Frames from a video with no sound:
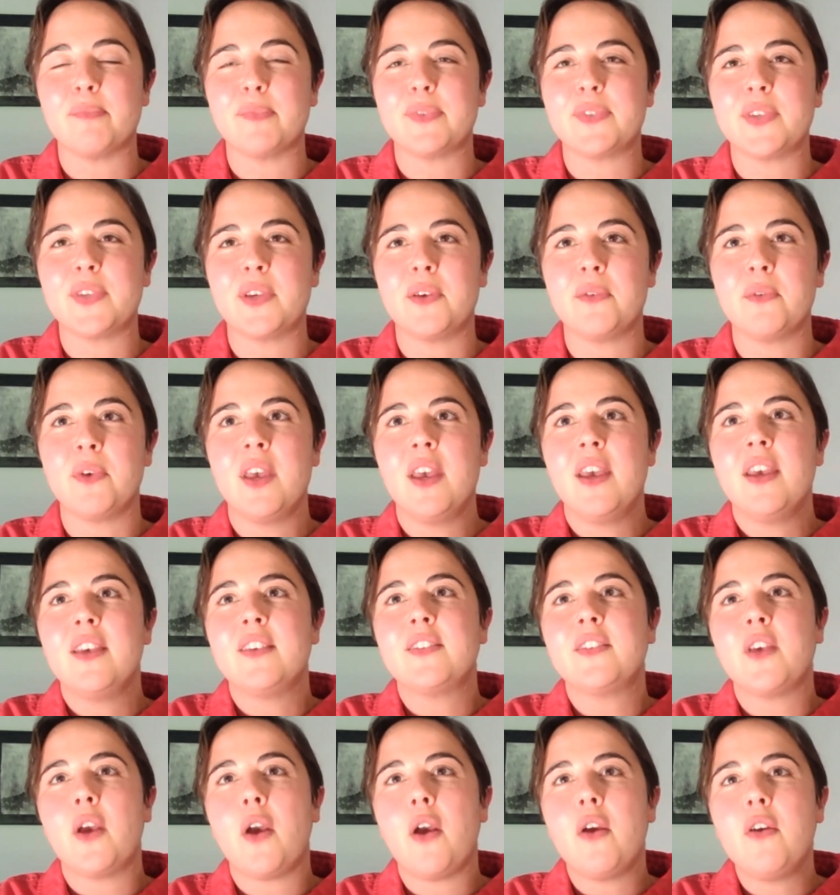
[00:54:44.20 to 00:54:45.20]
So
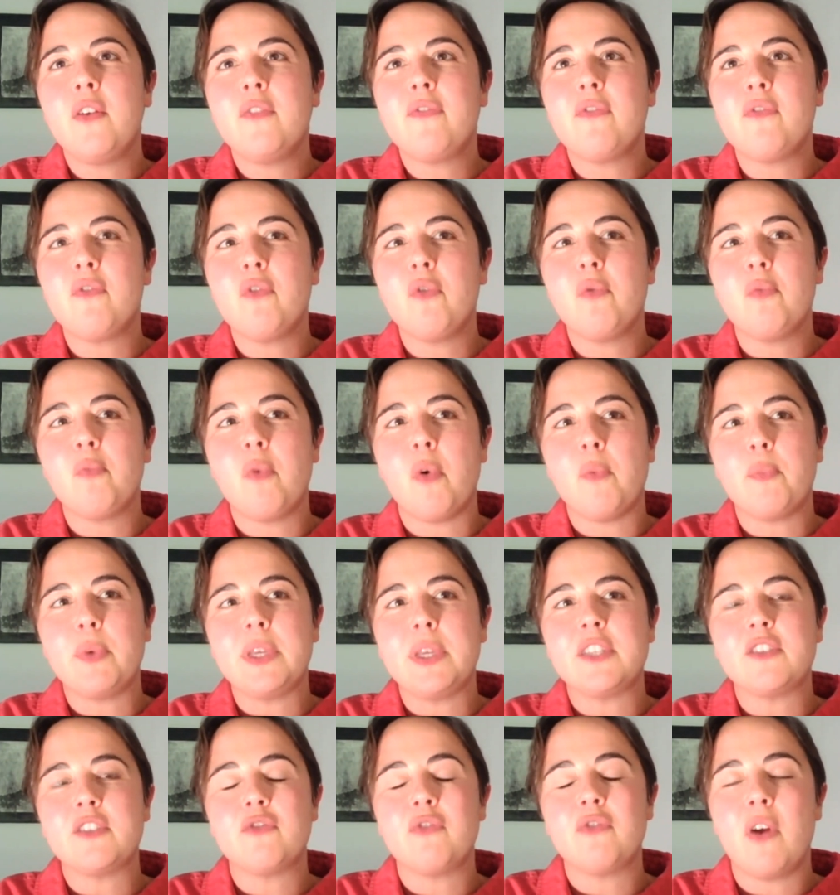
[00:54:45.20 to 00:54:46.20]
overall, what
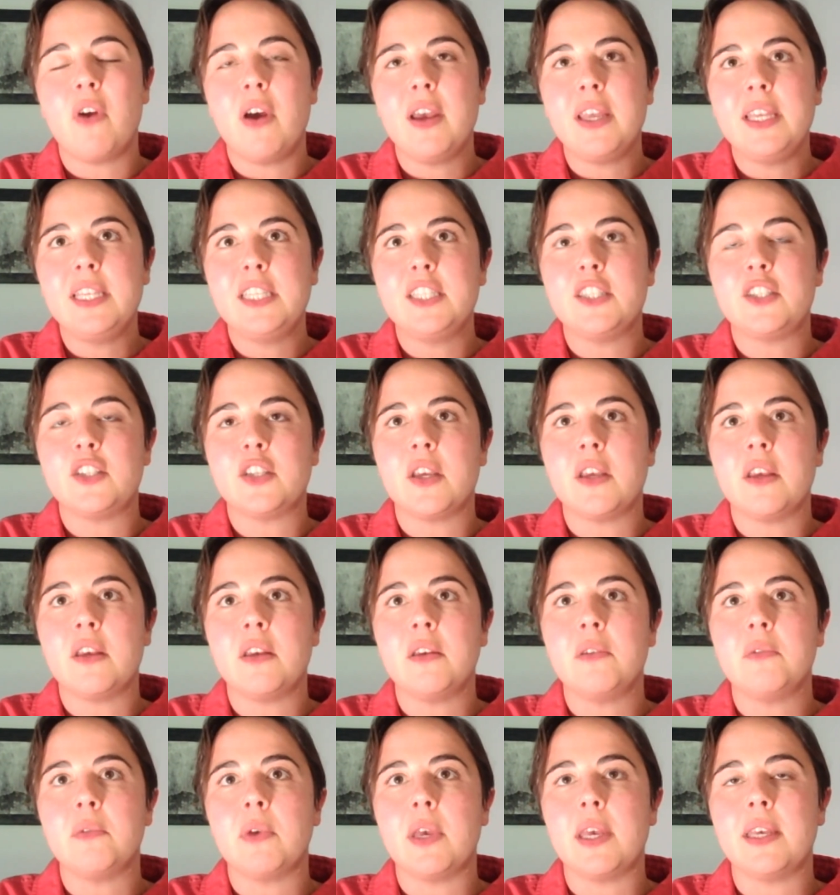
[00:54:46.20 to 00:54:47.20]
we try and
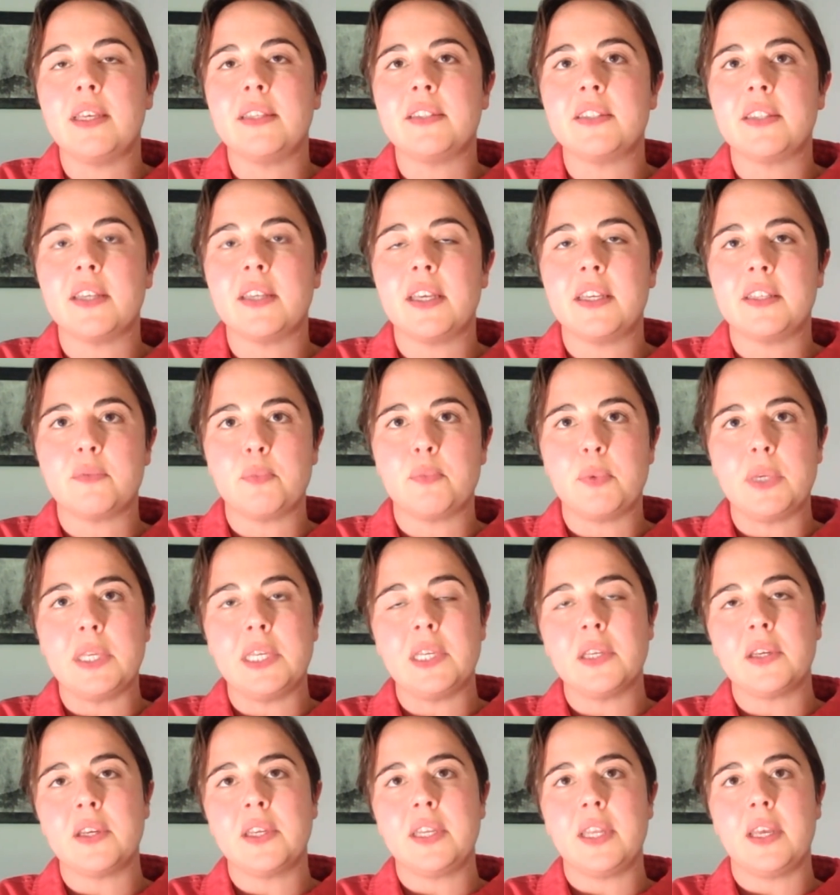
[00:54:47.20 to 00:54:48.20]
do is we
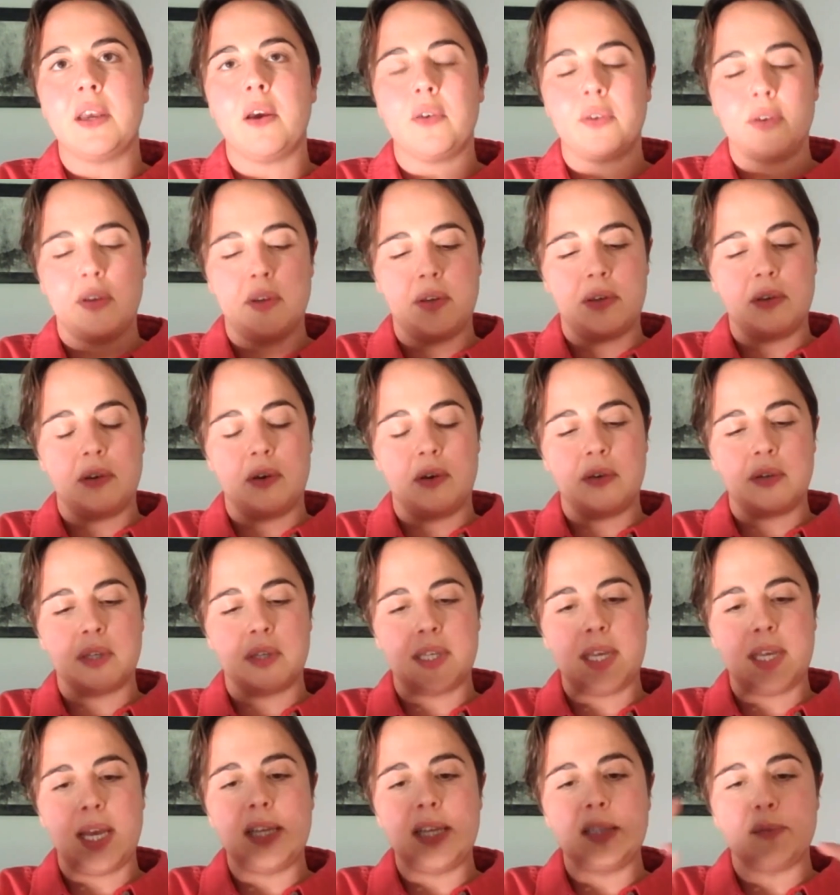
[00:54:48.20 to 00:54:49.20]
look at it on a
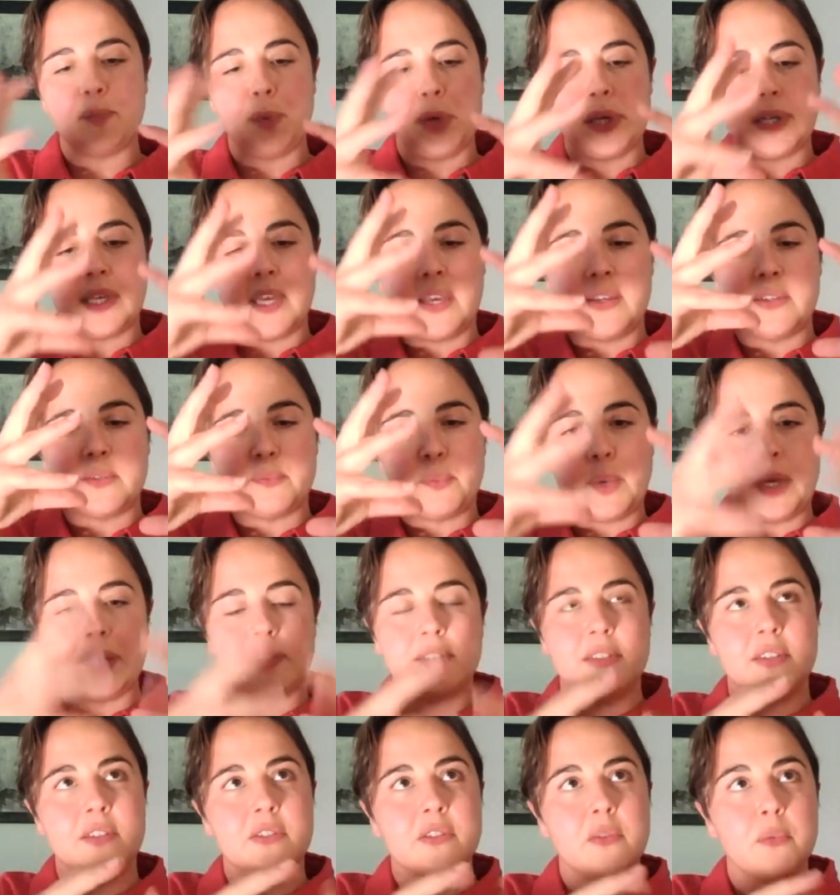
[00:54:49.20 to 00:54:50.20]
case-by-case
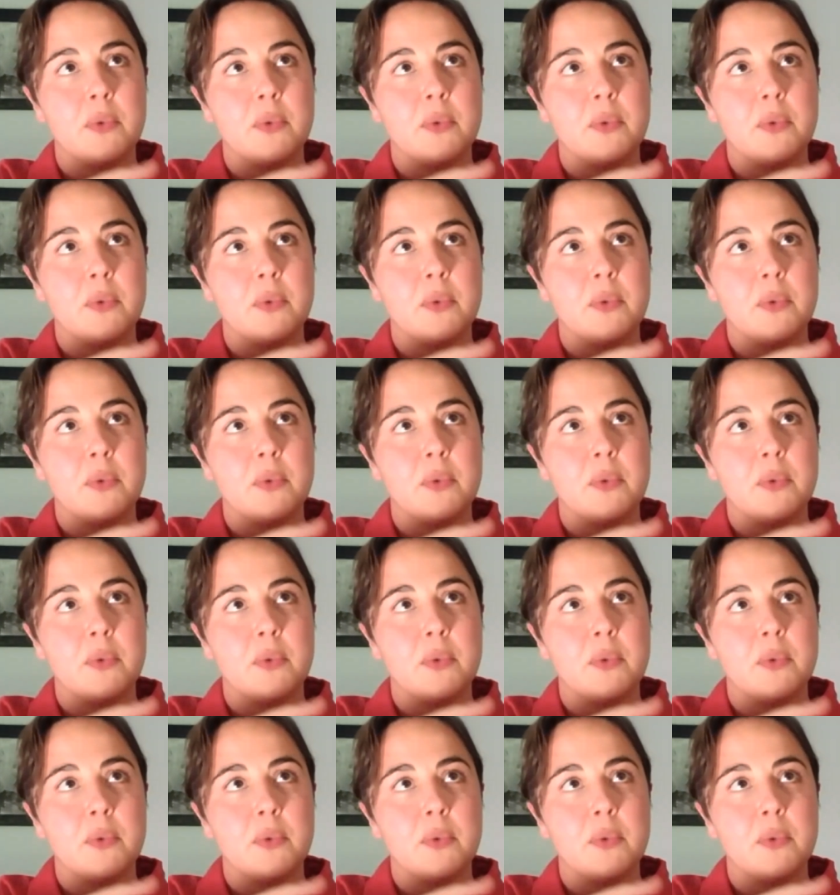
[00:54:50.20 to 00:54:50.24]
basis.